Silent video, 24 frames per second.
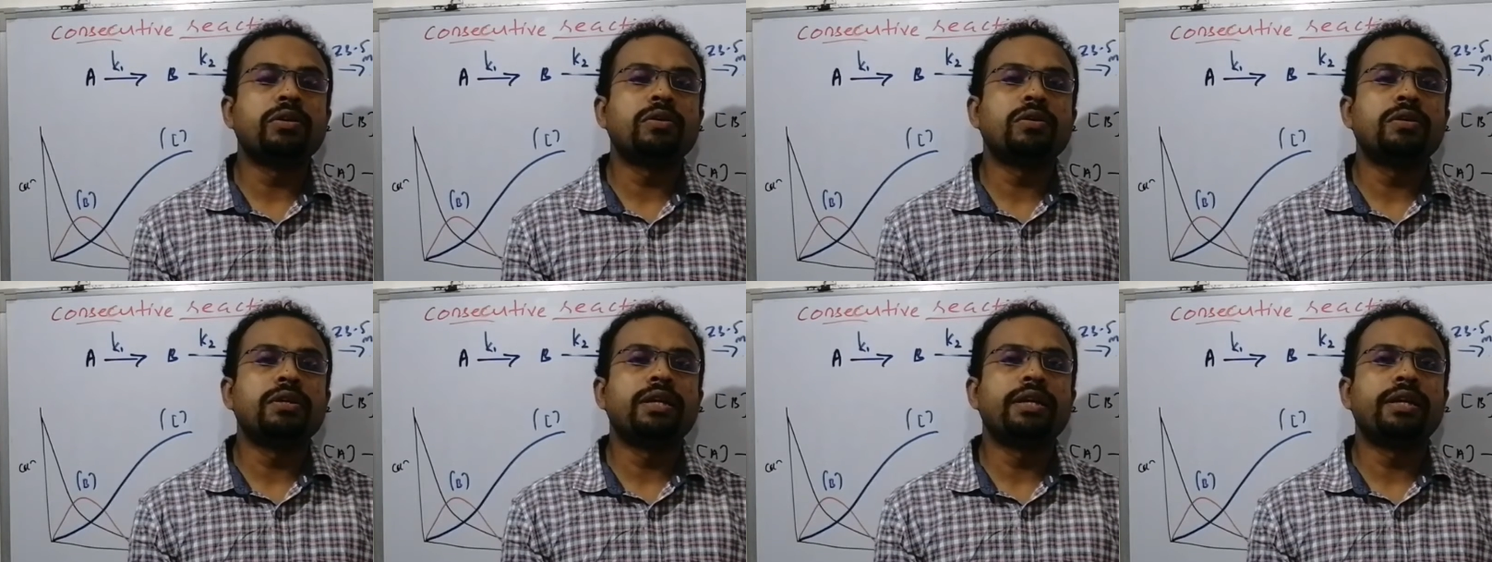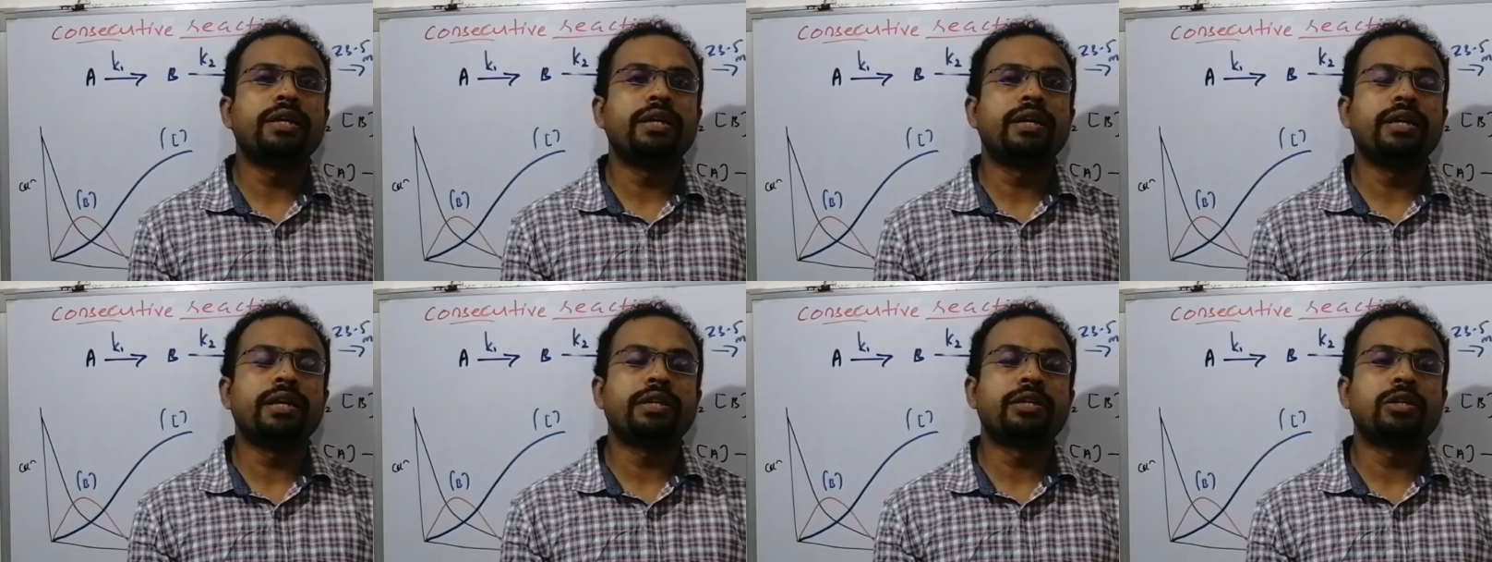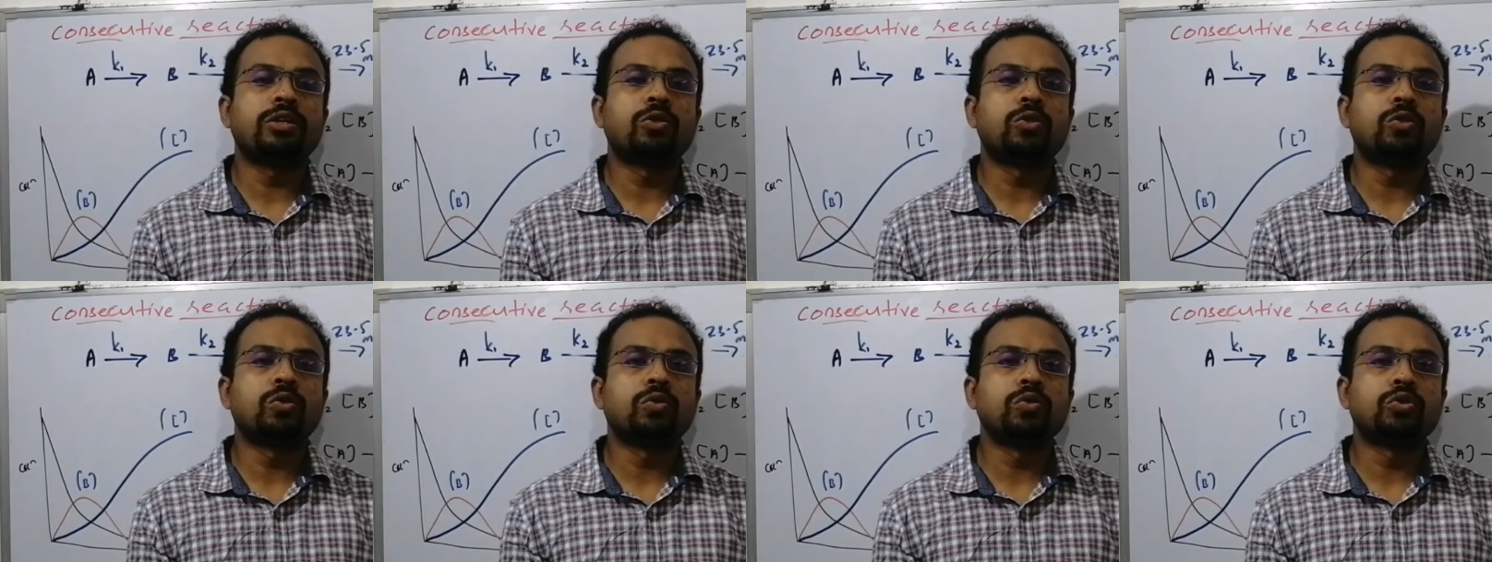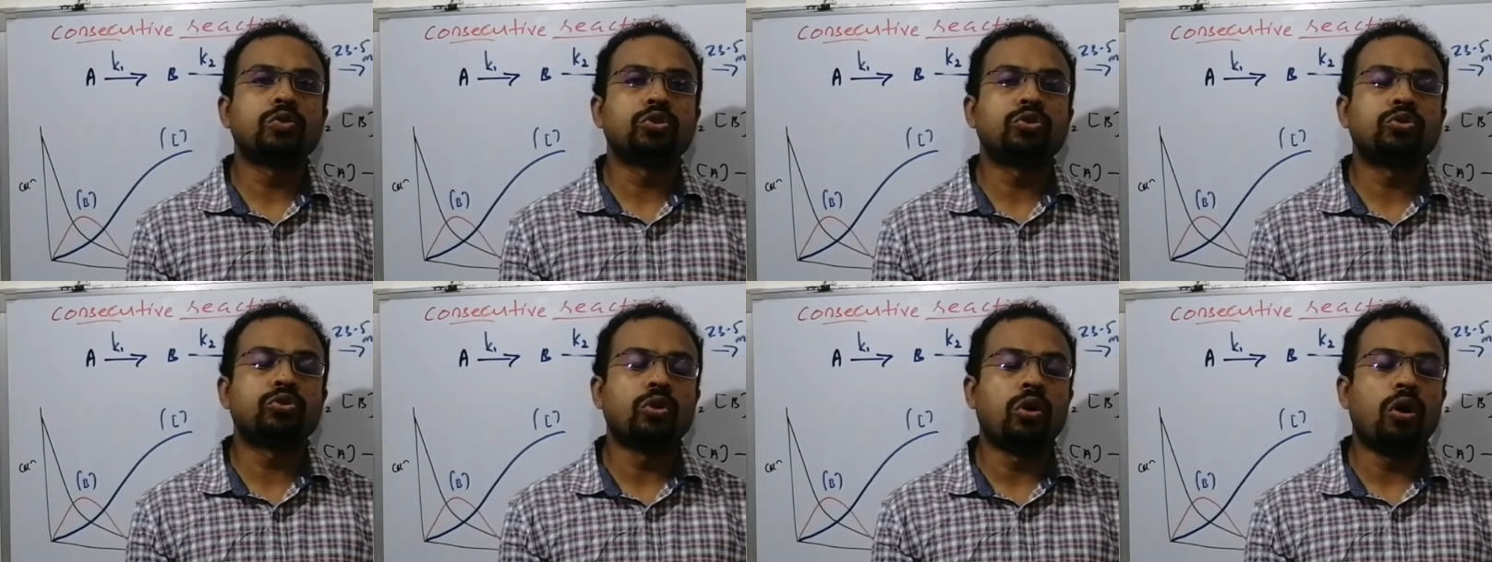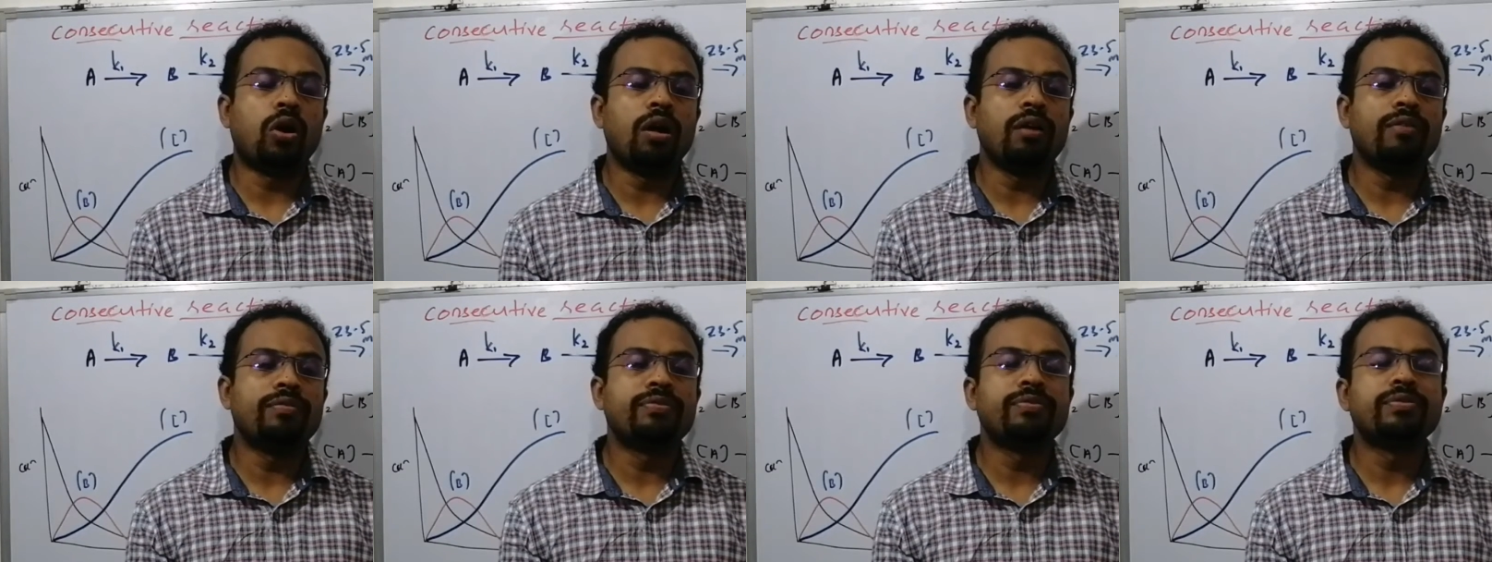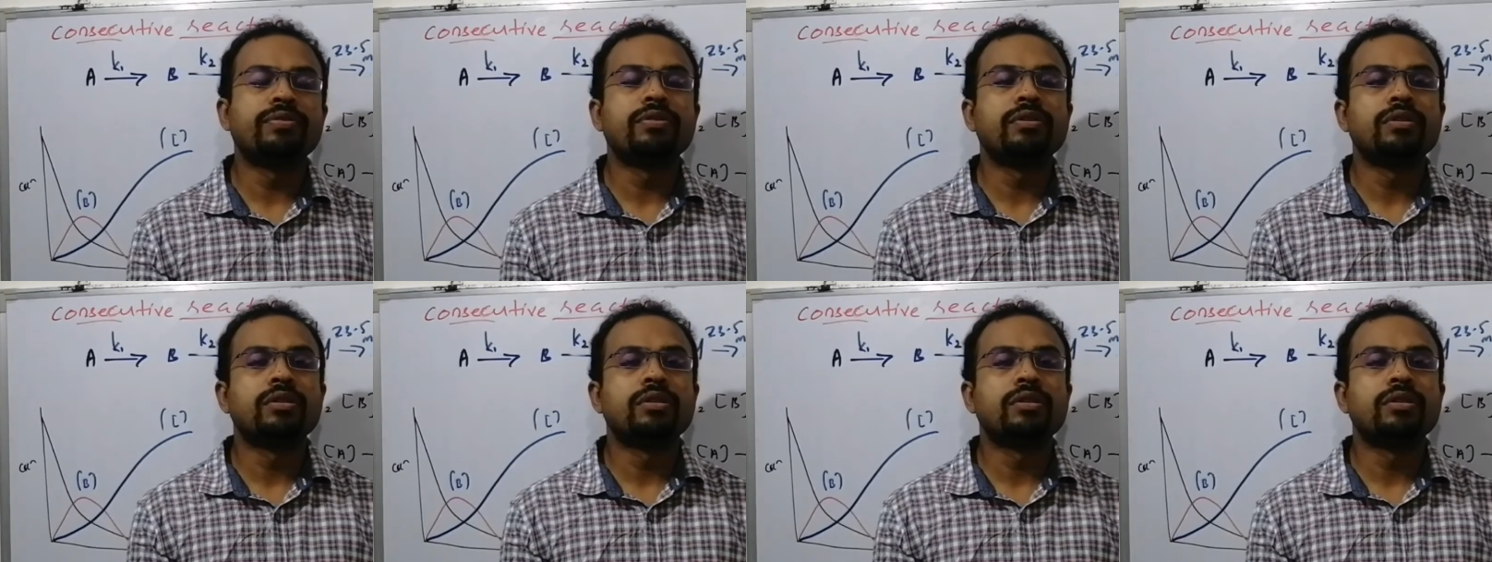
dedicated to solve